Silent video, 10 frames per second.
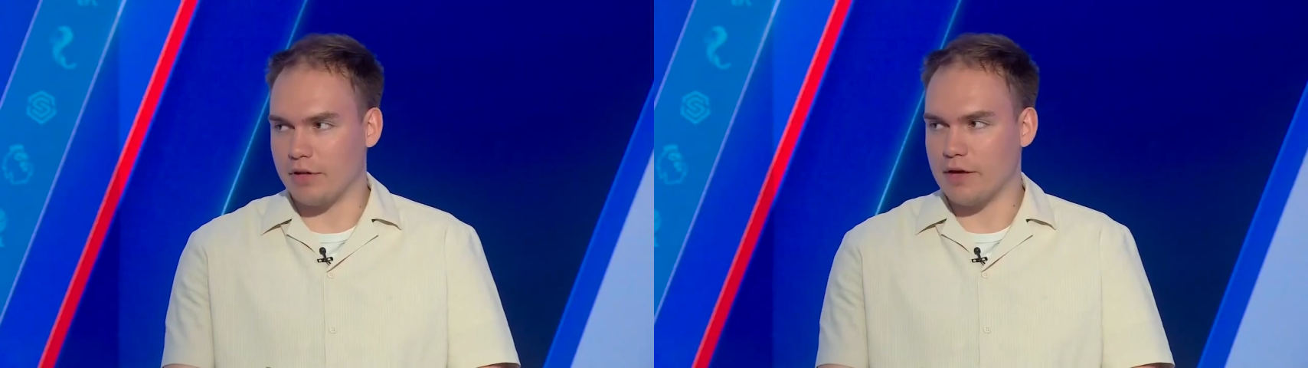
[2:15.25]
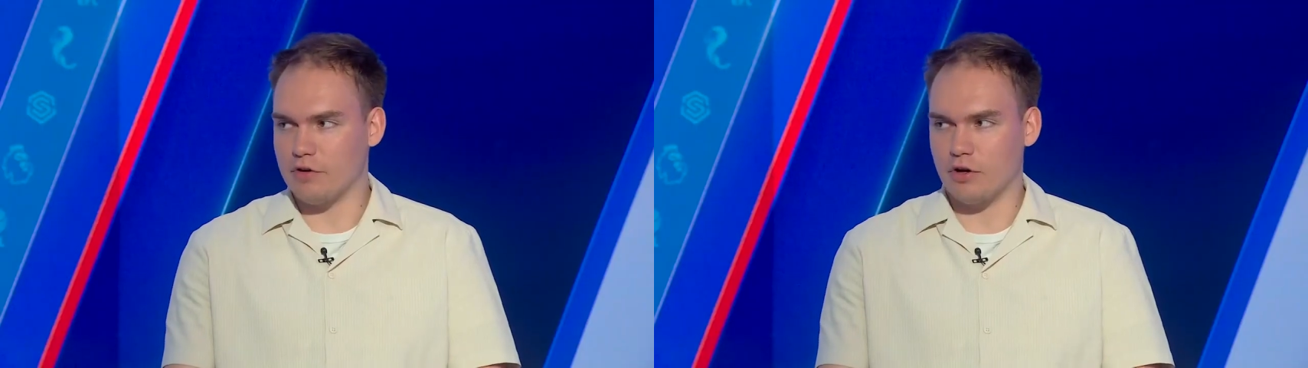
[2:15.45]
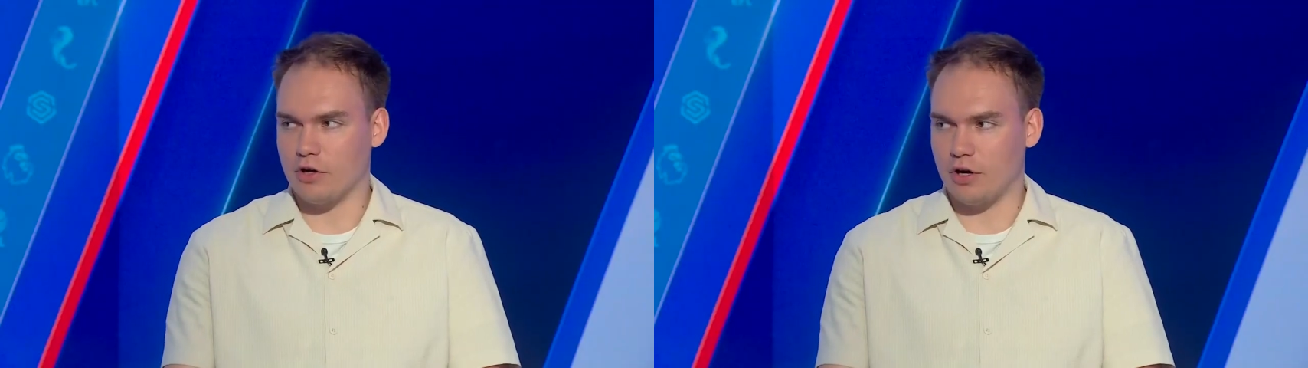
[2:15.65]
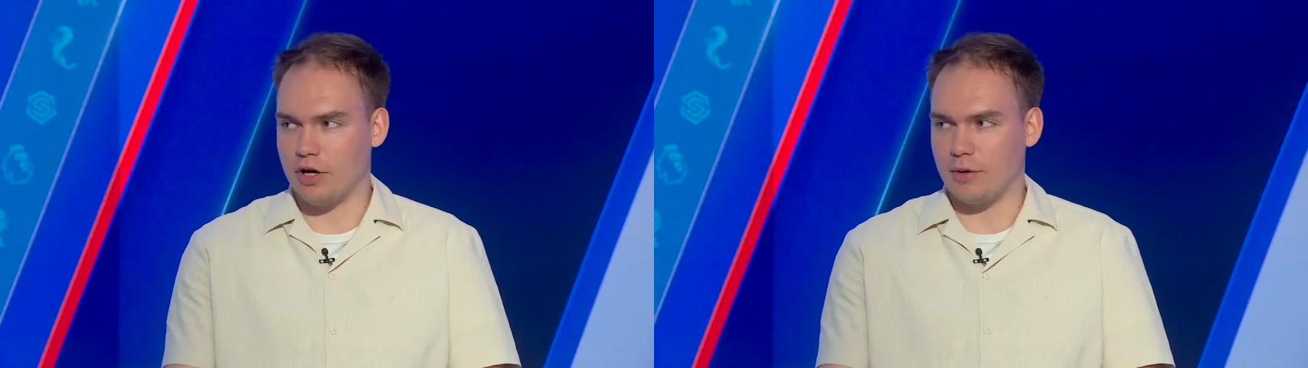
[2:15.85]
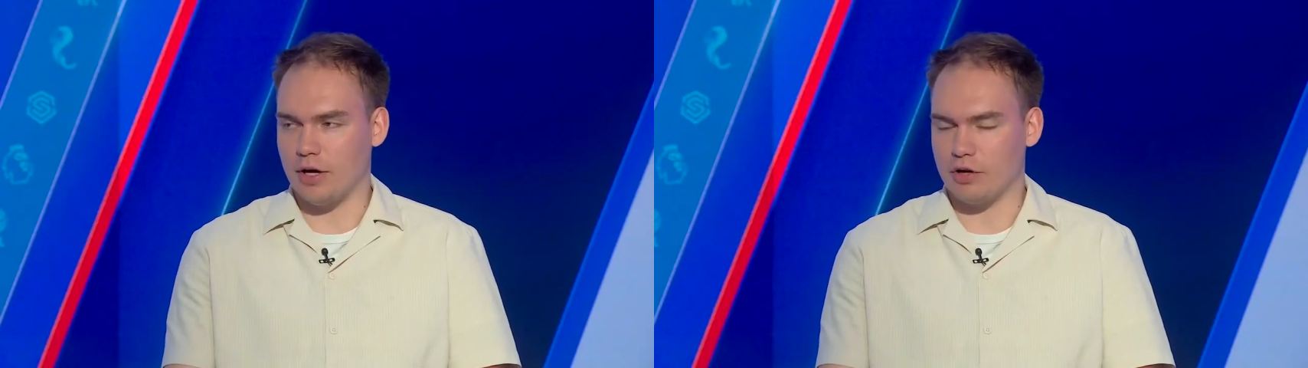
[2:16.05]
They've not
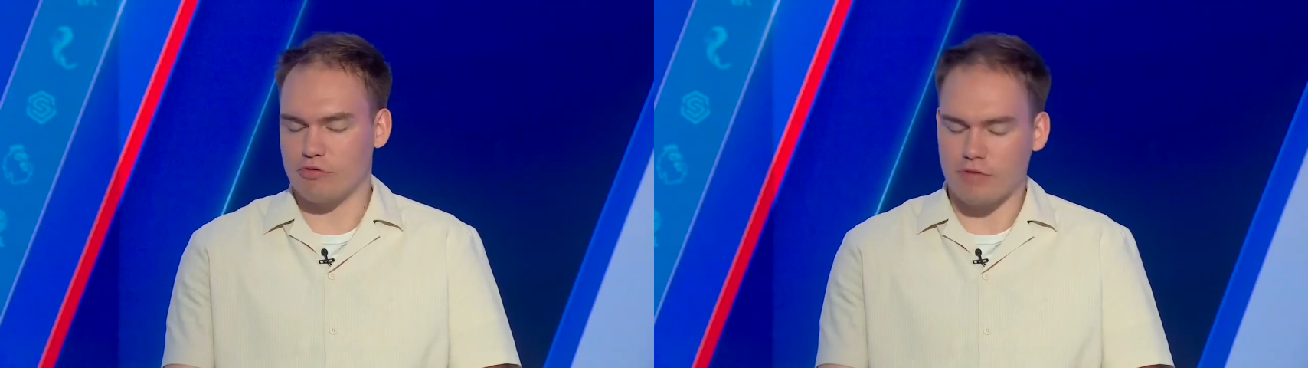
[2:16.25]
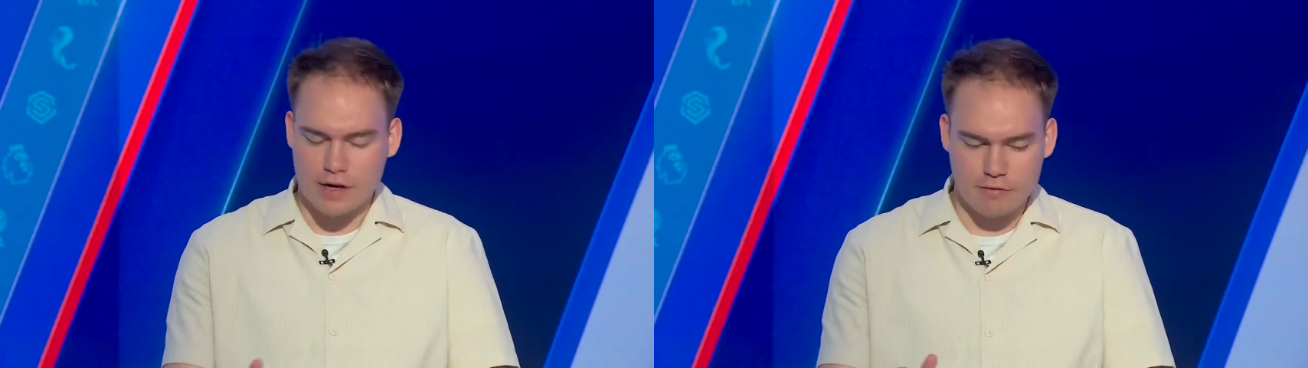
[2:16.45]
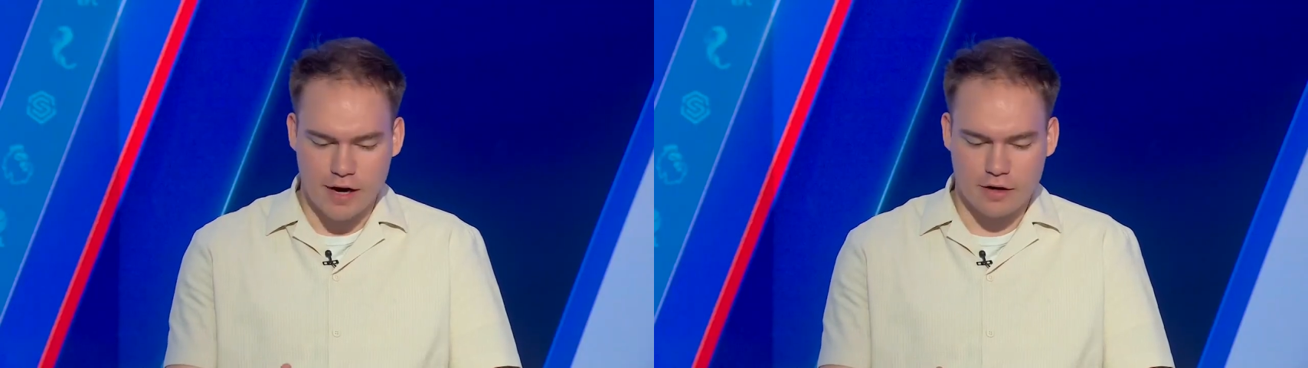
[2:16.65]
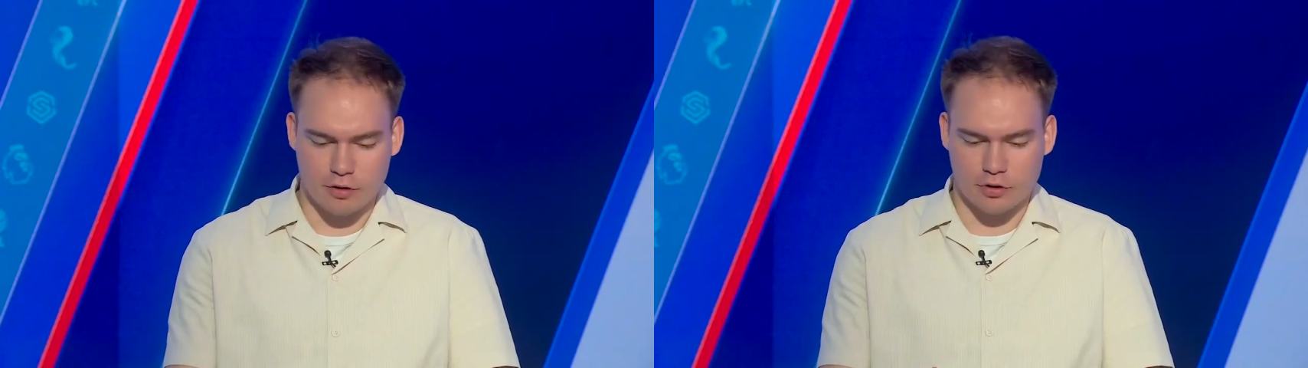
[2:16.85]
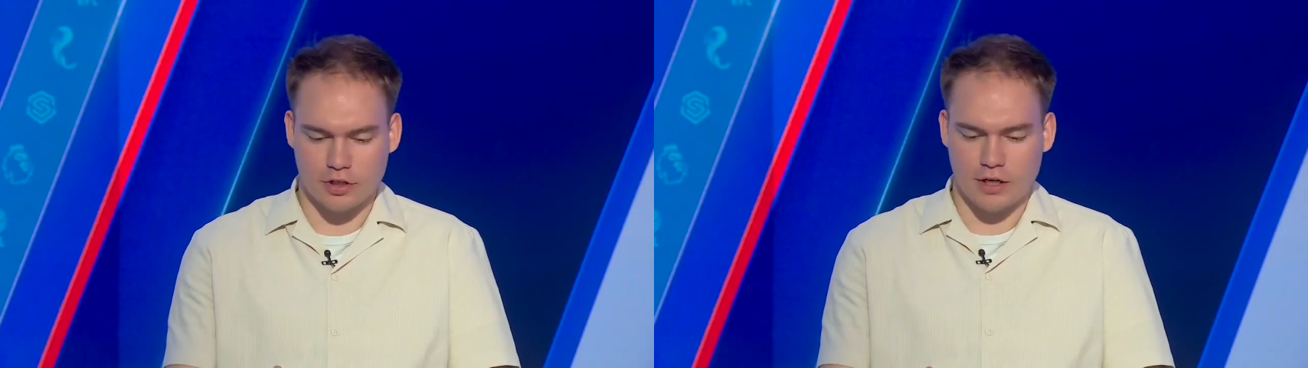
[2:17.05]
got a great
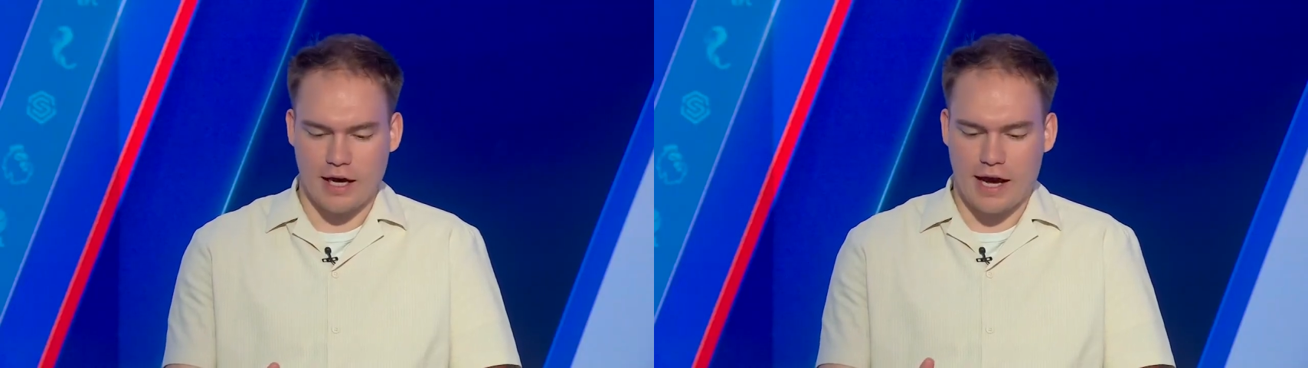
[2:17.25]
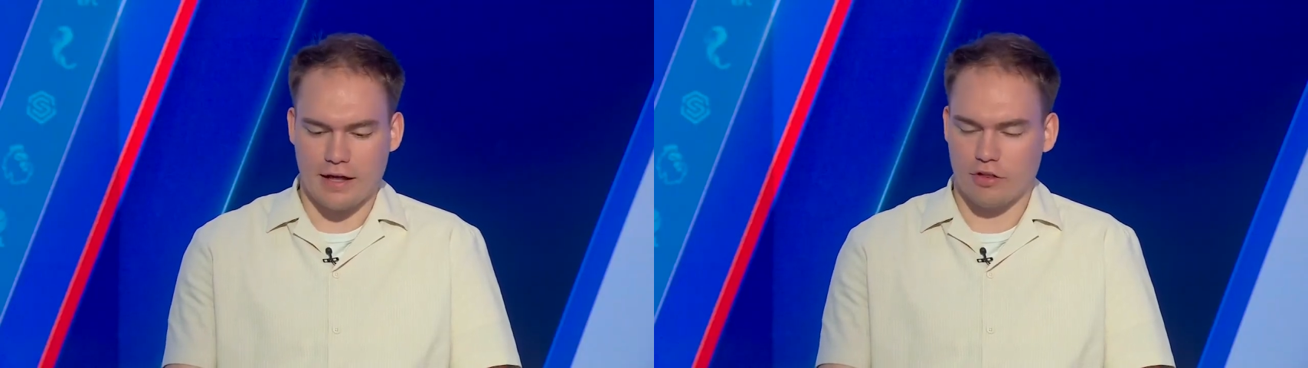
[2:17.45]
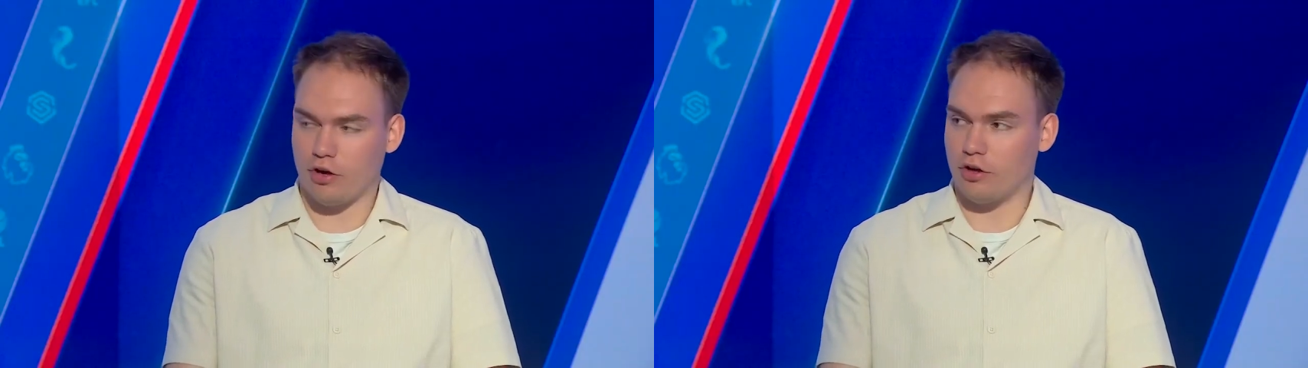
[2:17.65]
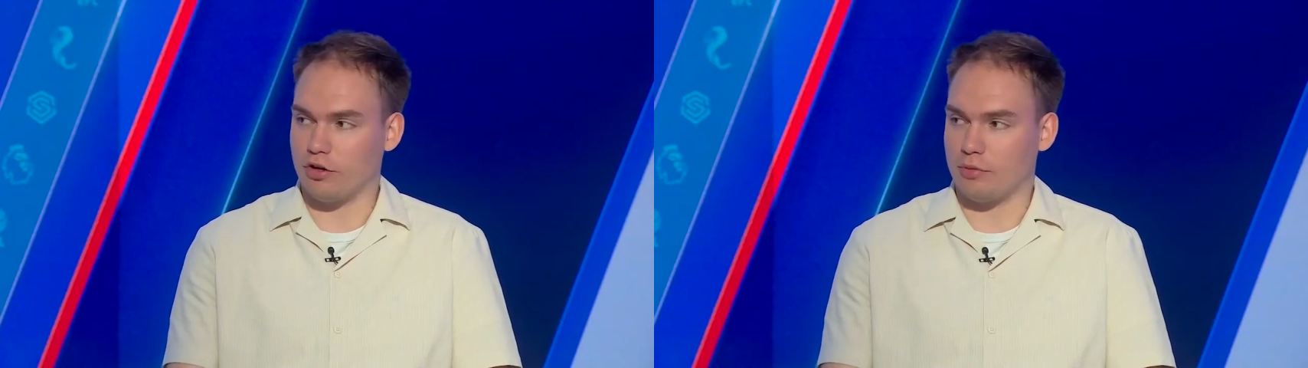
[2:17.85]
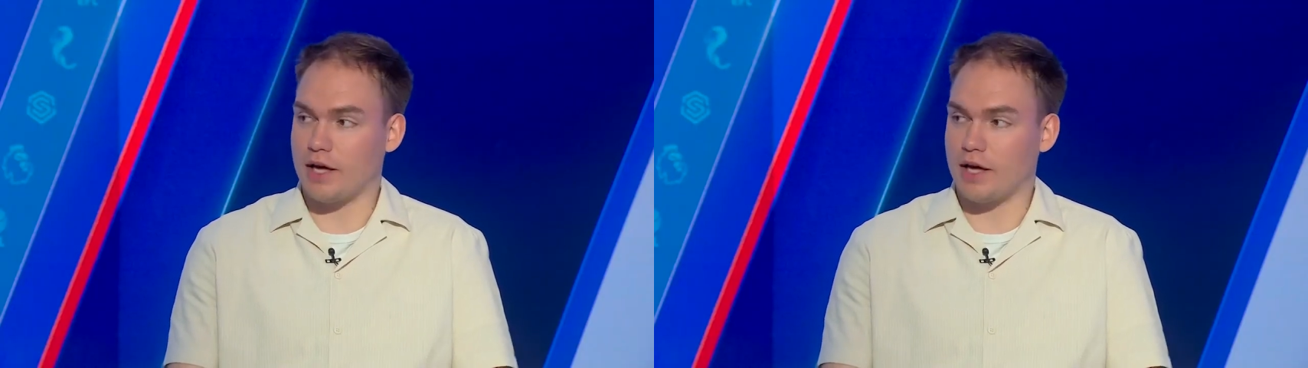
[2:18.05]
record at Tottenham.